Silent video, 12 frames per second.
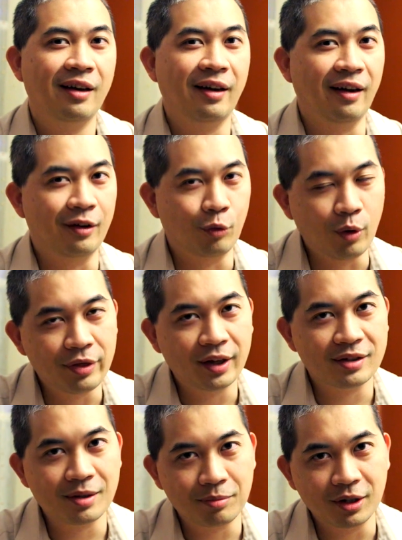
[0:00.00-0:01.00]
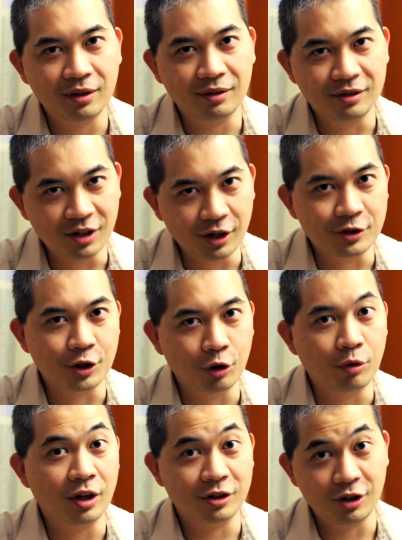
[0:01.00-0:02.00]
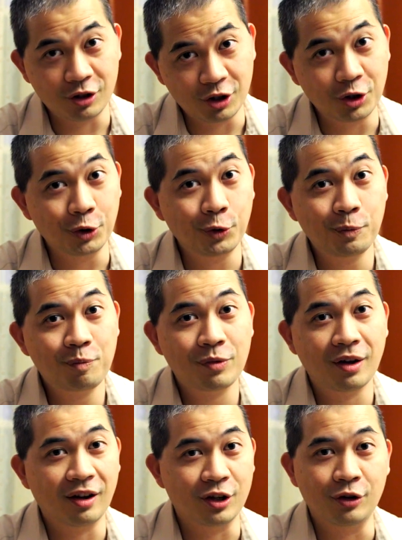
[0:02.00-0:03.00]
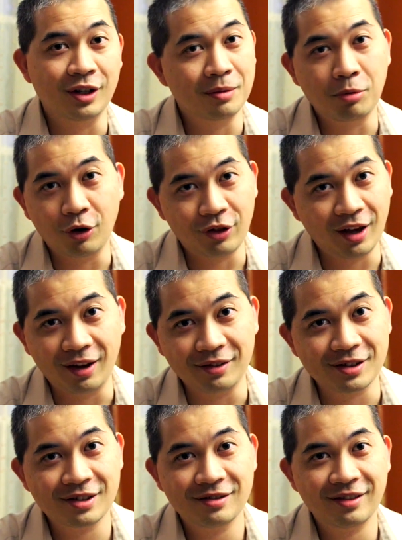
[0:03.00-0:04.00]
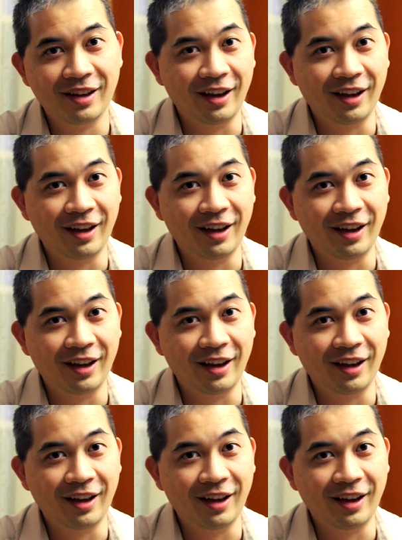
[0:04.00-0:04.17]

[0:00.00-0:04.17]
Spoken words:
And when that something does go wrong to you, you need both hands.